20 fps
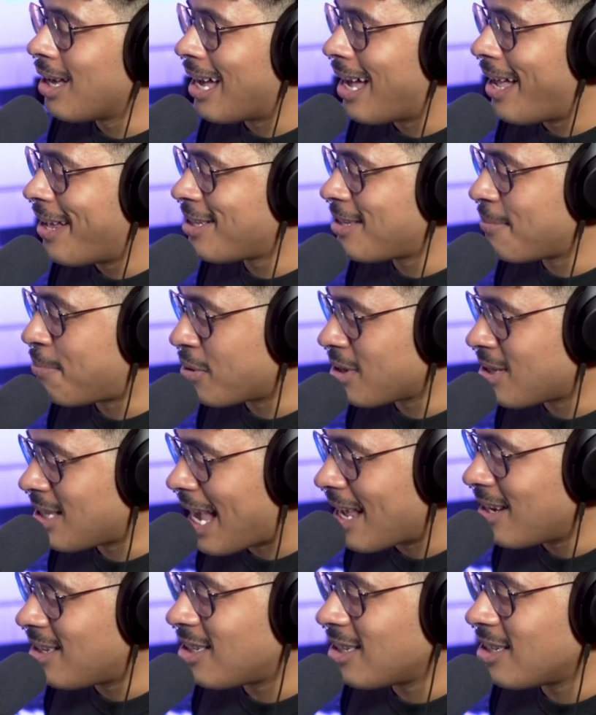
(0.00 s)
as a
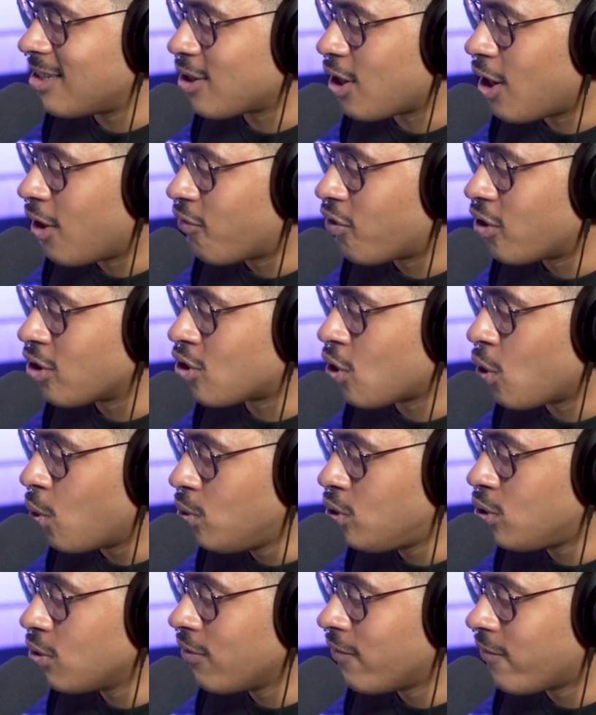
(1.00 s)
percentage of the
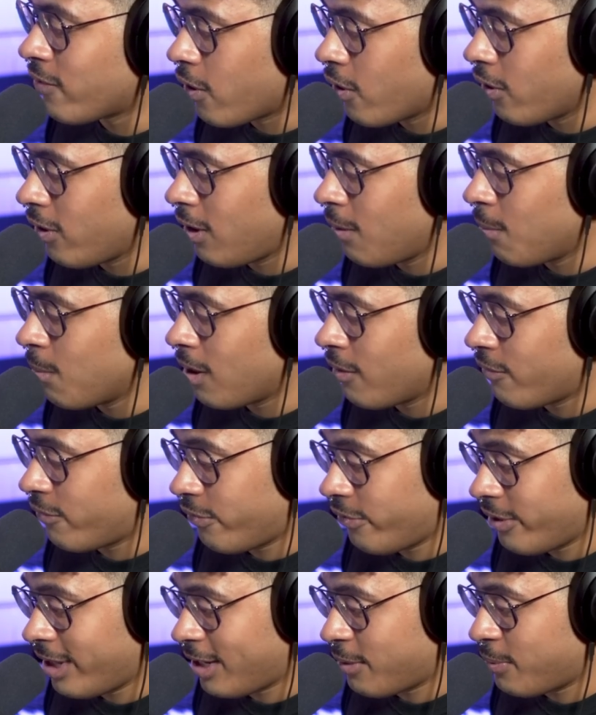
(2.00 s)
total volume
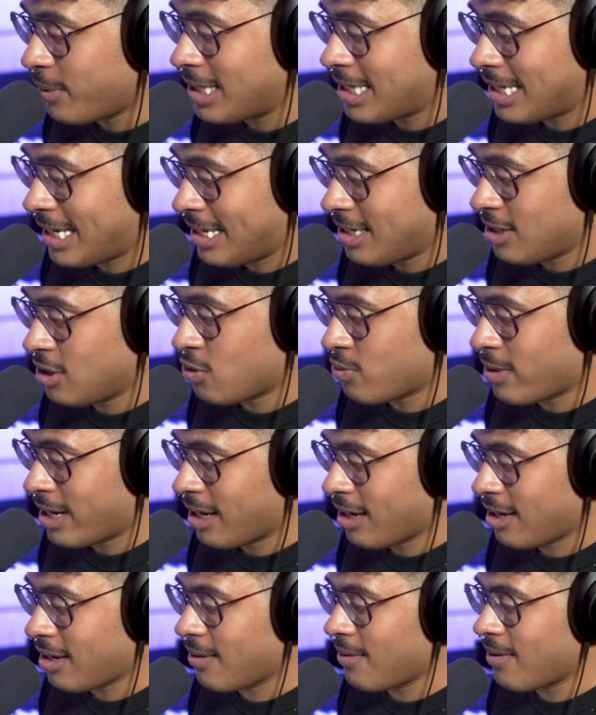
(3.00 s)
of liquid in a
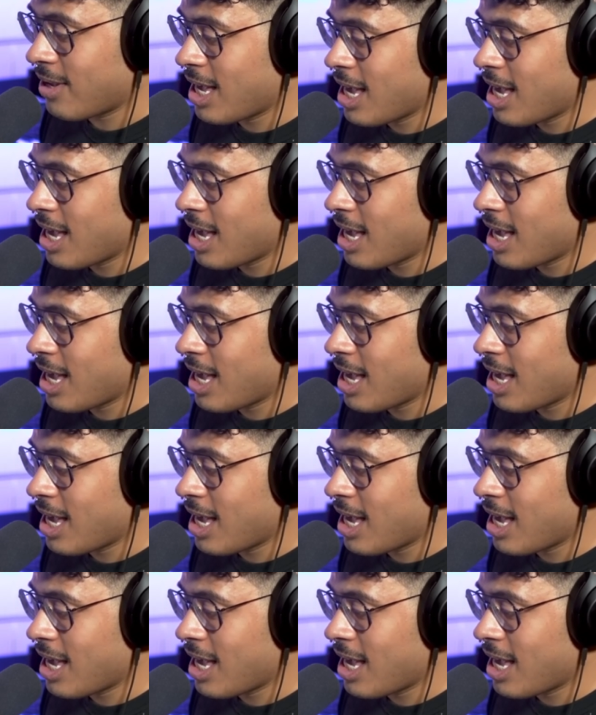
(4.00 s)
drink.